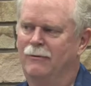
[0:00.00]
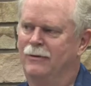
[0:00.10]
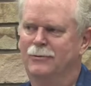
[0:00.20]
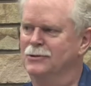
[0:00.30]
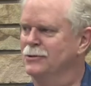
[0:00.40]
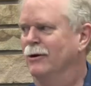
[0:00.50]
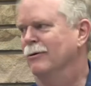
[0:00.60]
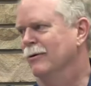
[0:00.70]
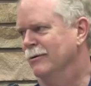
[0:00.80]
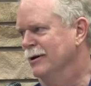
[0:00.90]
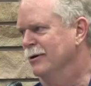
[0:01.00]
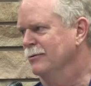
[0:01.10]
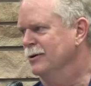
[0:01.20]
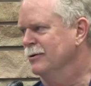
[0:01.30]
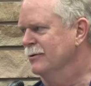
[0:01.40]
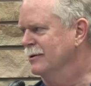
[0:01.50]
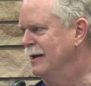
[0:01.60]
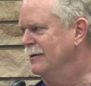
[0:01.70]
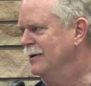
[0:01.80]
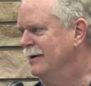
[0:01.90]
there was no going to OU at
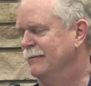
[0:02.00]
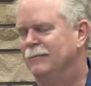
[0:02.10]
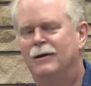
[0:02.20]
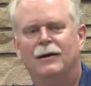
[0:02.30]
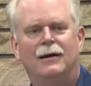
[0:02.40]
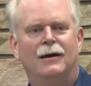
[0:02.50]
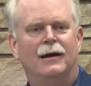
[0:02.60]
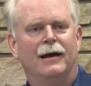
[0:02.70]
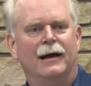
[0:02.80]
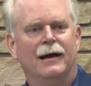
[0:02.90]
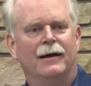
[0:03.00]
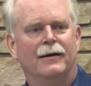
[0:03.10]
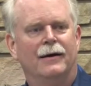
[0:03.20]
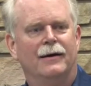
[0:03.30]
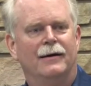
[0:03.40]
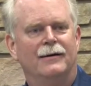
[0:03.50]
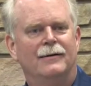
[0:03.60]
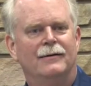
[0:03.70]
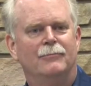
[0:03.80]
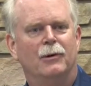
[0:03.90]
that time. And
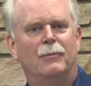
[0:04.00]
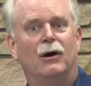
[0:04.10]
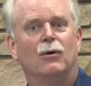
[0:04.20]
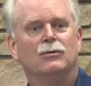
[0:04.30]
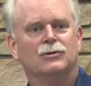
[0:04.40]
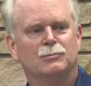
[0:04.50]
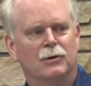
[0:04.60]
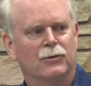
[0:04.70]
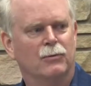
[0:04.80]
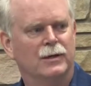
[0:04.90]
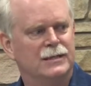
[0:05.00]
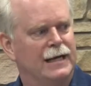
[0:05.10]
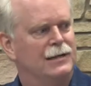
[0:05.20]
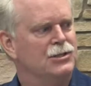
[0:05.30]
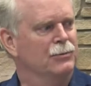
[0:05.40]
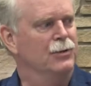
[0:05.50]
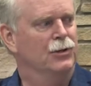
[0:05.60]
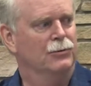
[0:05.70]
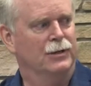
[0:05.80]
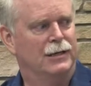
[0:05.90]
but my oldest brother went to
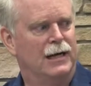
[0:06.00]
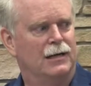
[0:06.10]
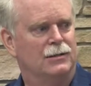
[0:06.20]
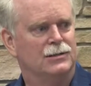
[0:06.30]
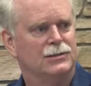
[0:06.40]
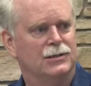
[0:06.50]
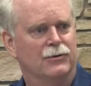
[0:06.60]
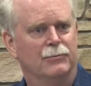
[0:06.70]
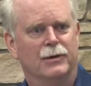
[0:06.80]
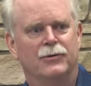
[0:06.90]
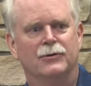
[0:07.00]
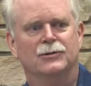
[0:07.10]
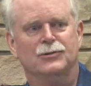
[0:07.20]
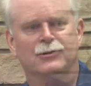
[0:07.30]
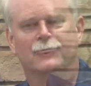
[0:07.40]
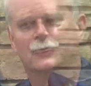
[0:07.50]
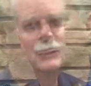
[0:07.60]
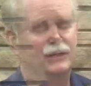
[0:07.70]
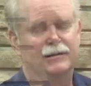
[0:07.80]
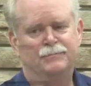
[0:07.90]
SMU in Dallas, Southern Methodist
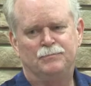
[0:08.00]
University.